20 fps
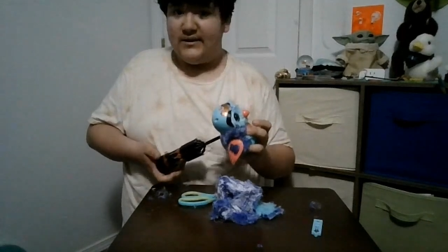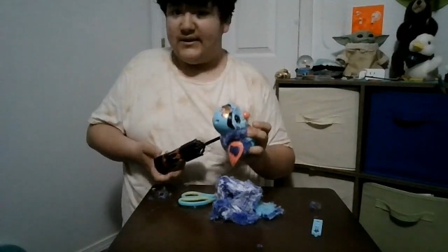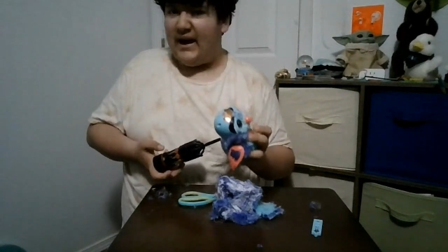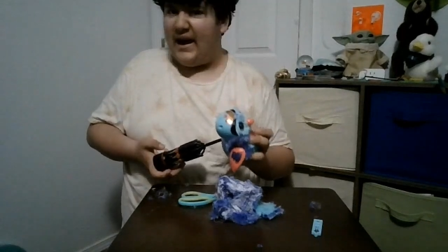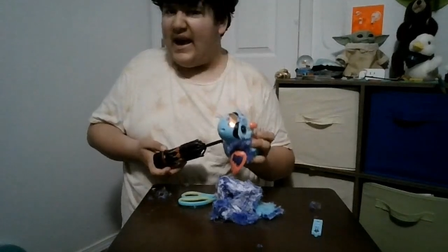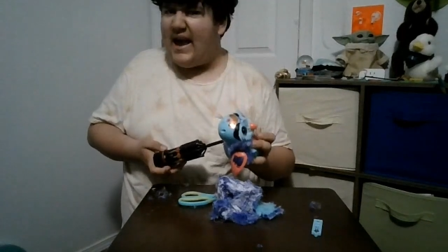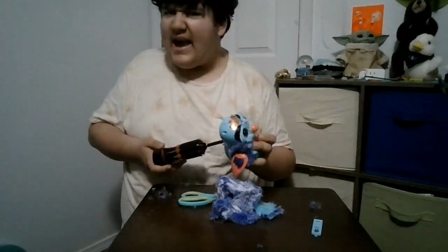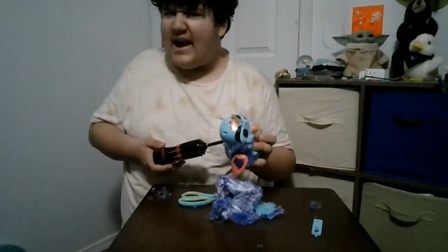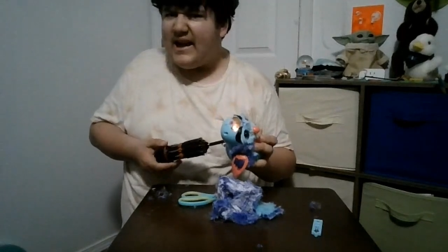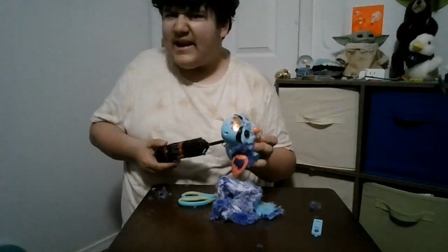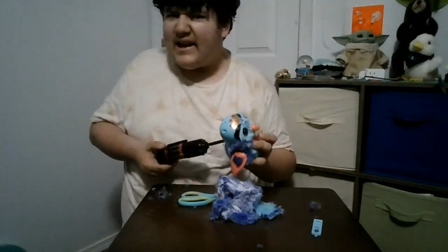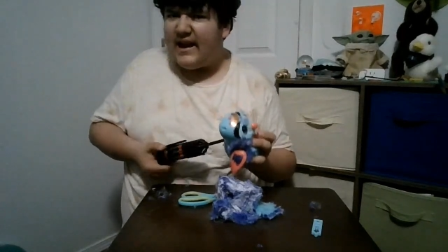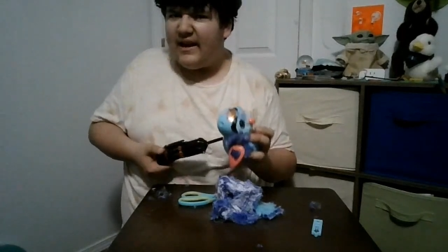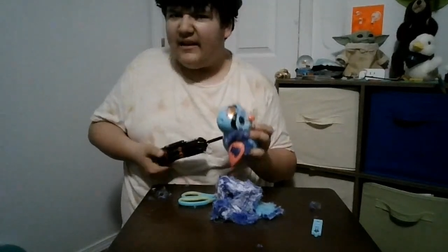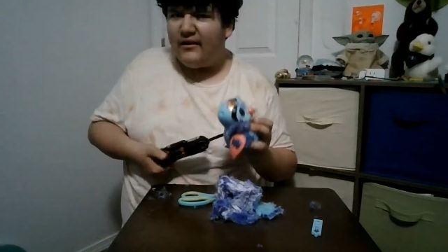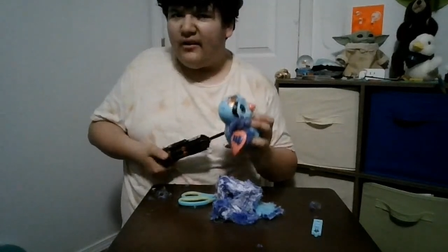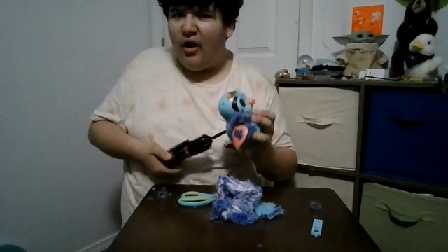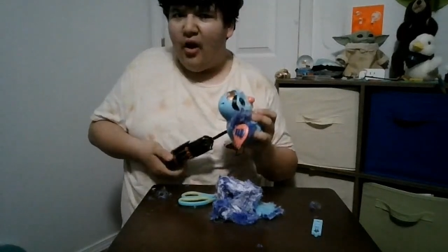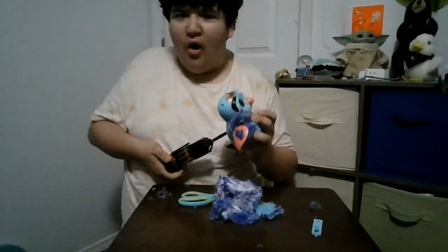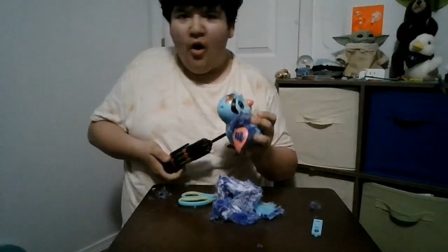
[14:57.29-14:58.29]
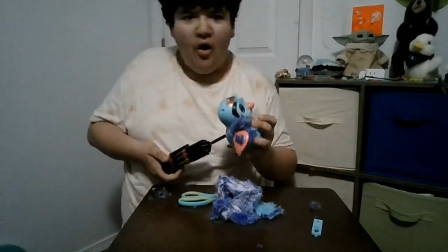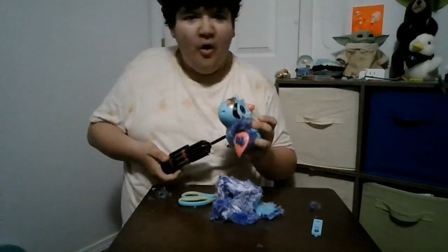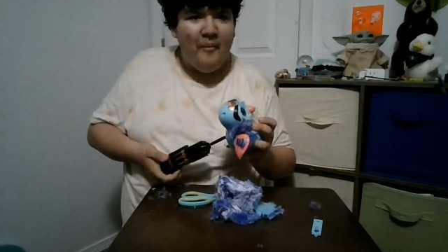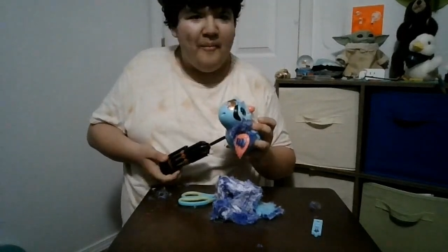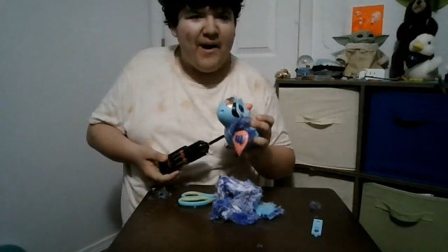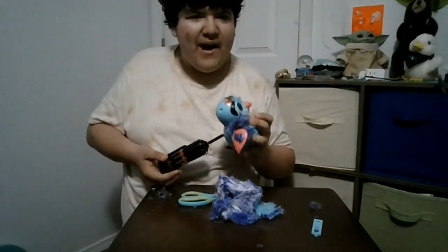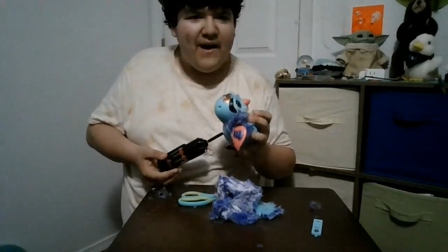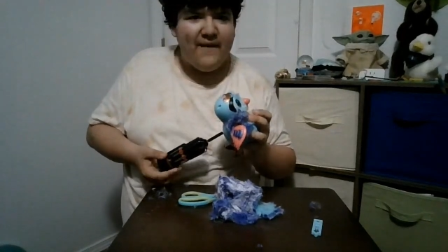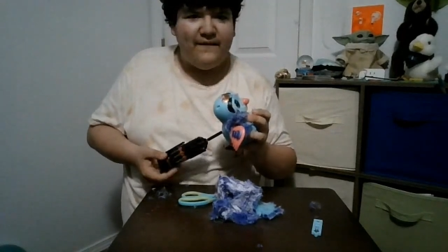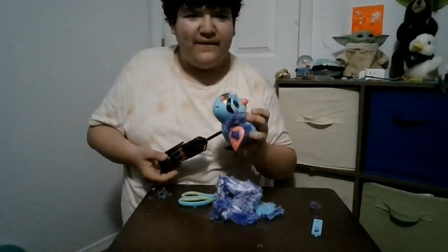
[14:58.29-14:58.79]
I get all
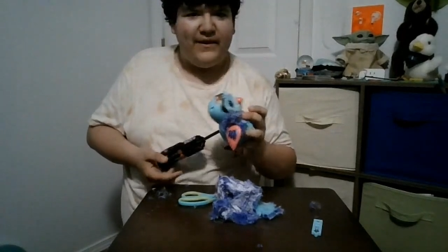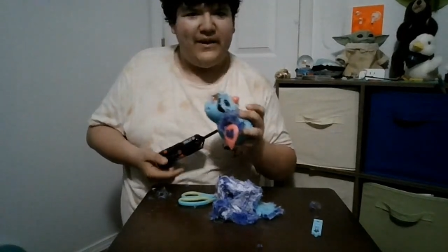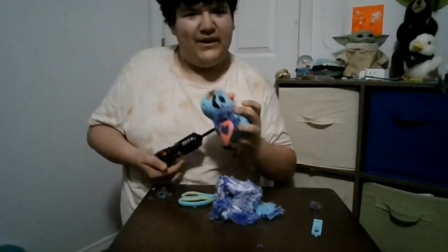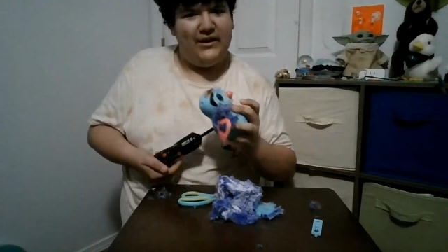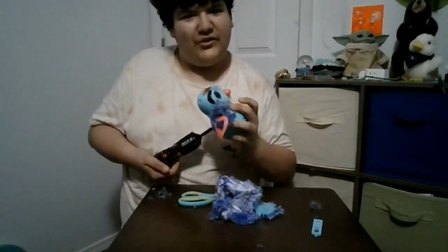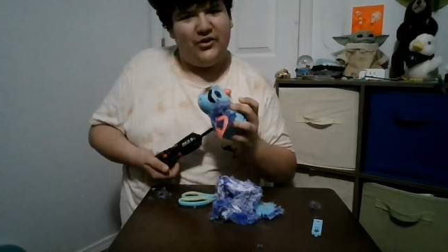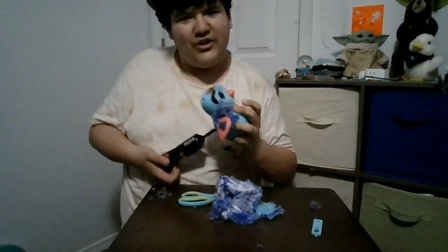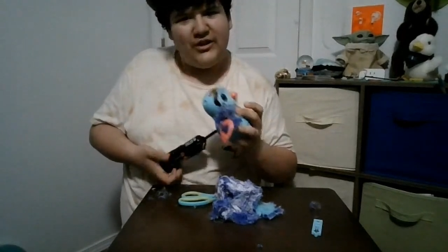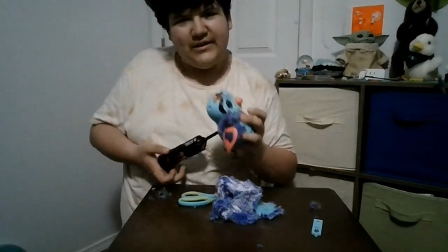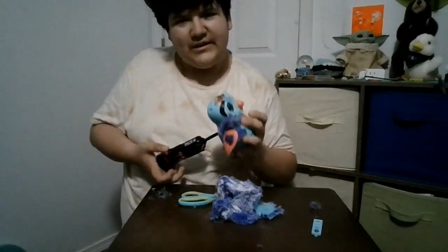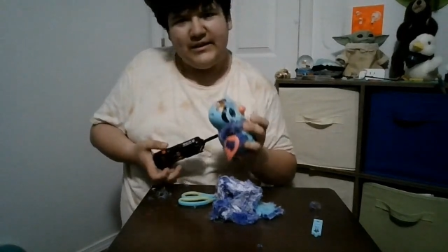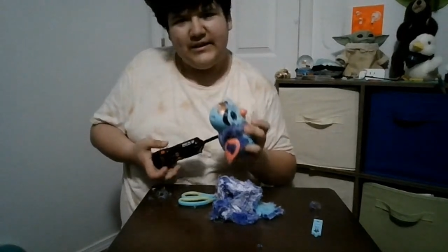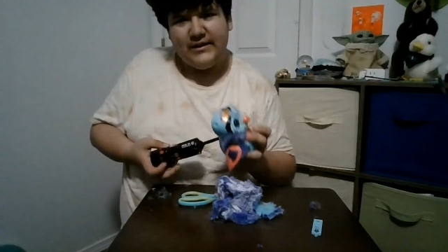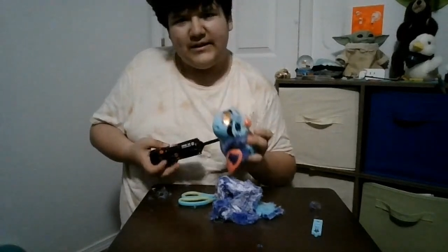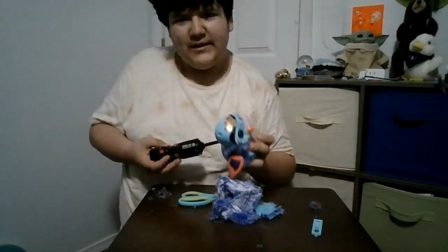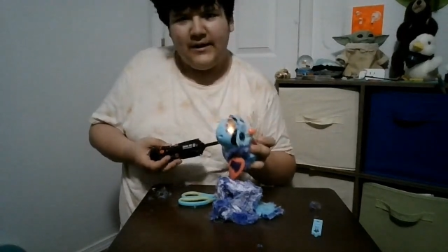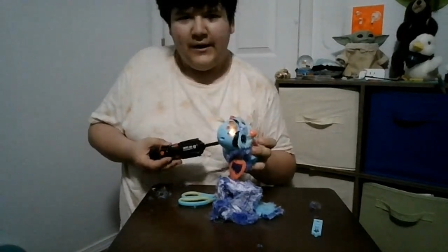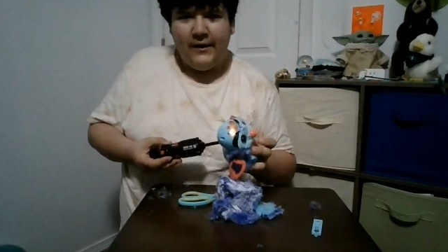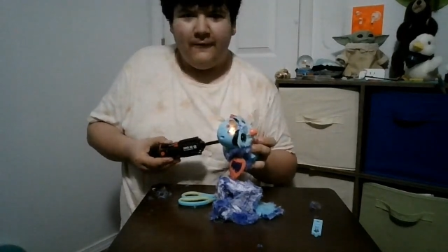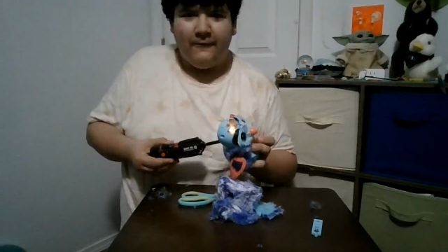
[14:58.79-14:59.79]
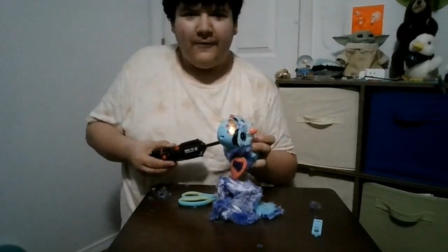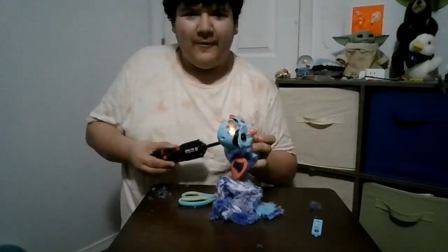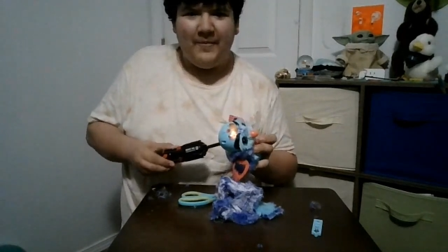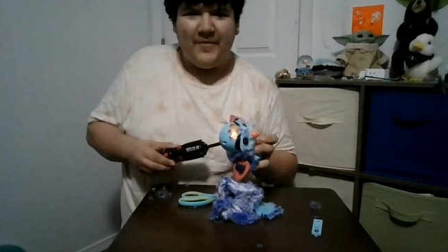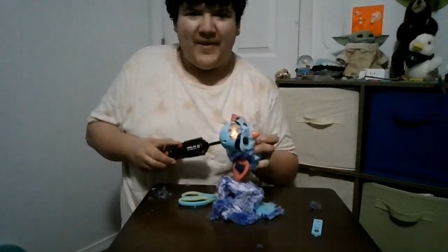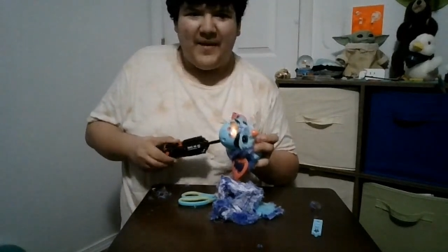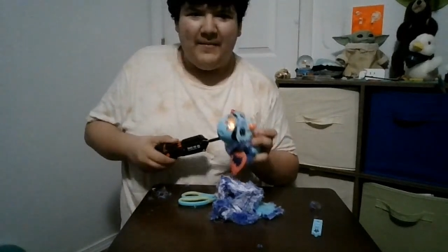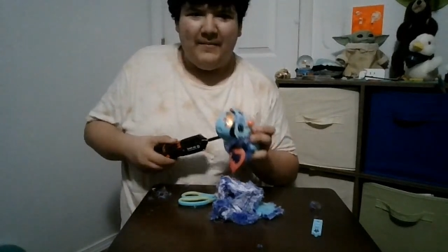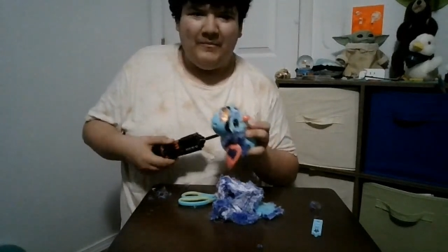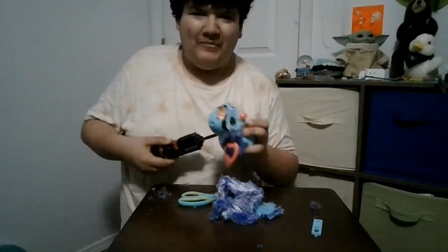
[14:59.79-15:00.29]
my VHSs from
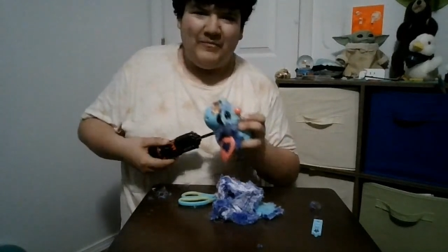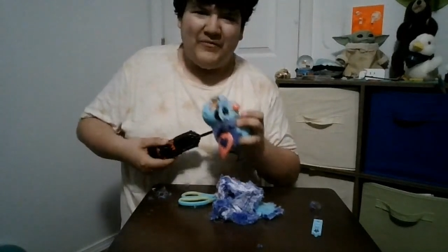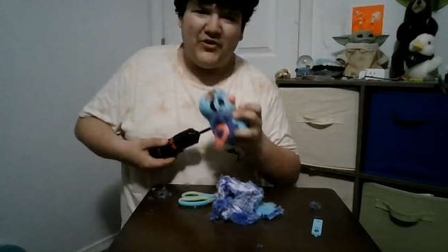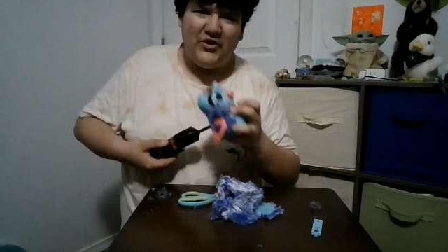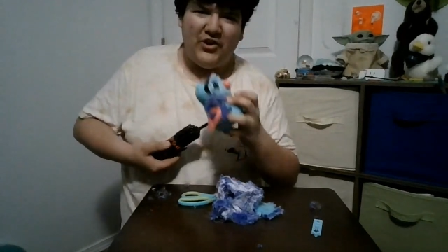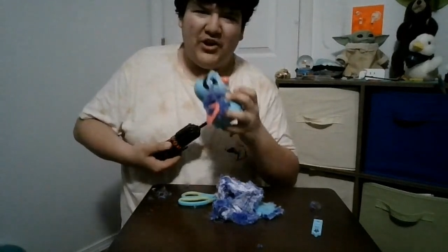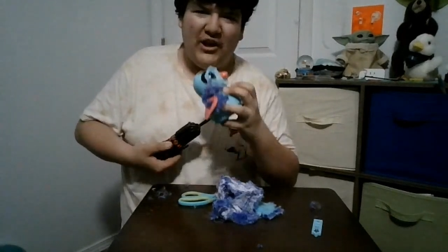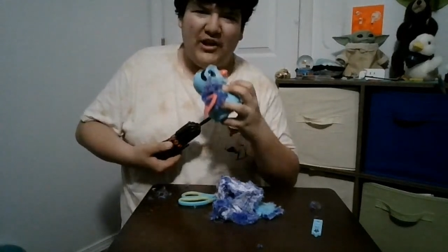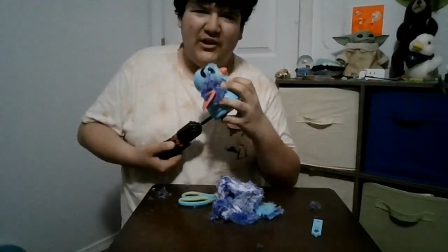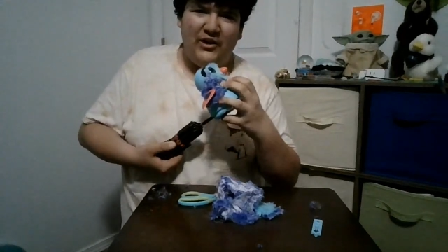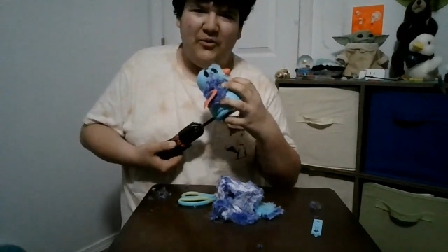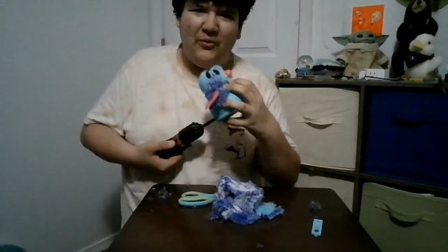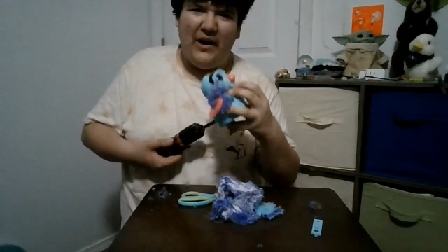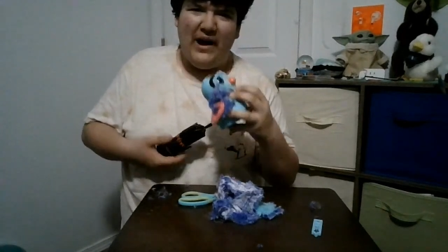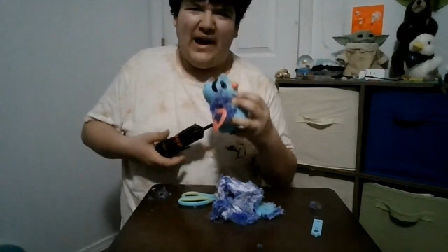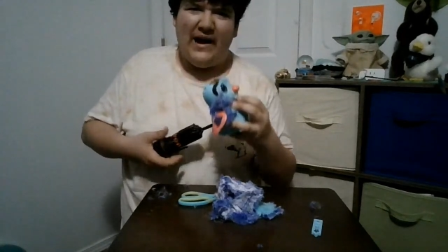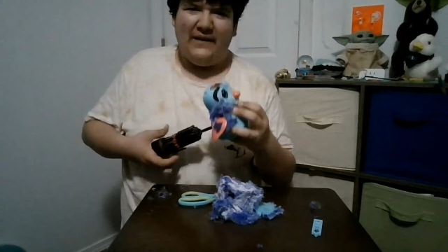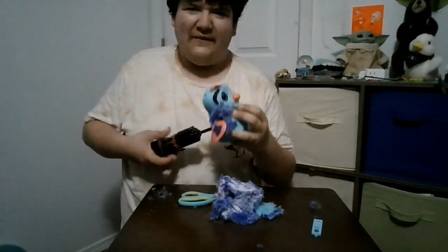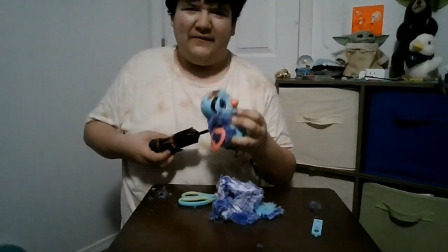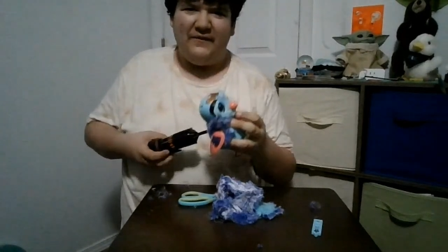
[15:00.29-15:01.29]
them genuine